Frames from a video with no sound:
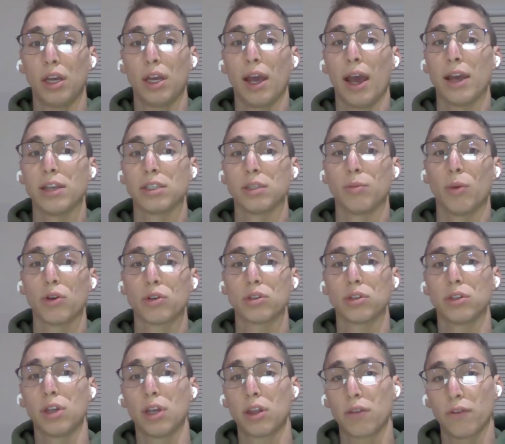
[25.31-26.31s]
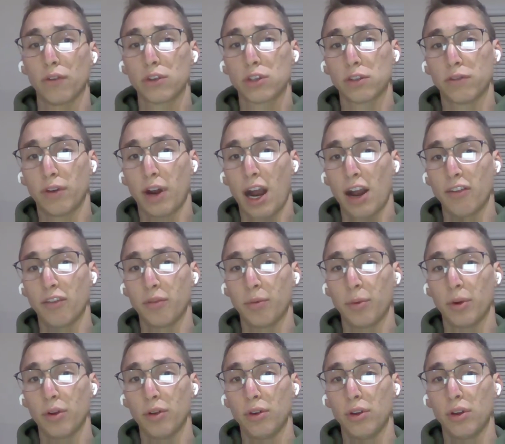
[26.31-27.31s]
As the most lethal,
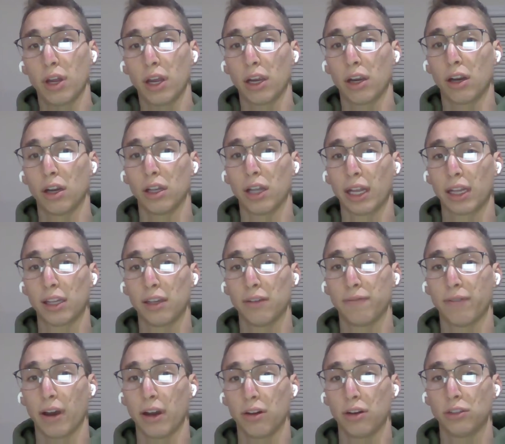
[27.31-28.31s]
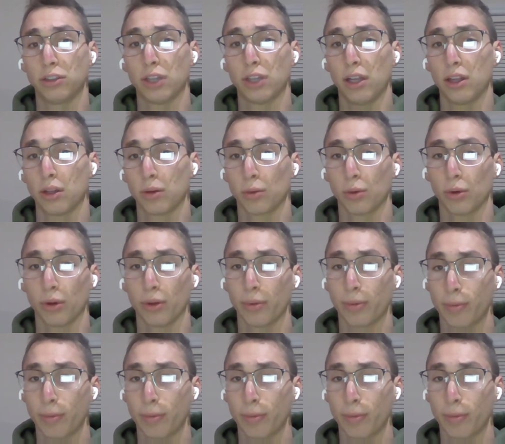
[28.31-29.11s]
survivable, and connected fighter jet in the world,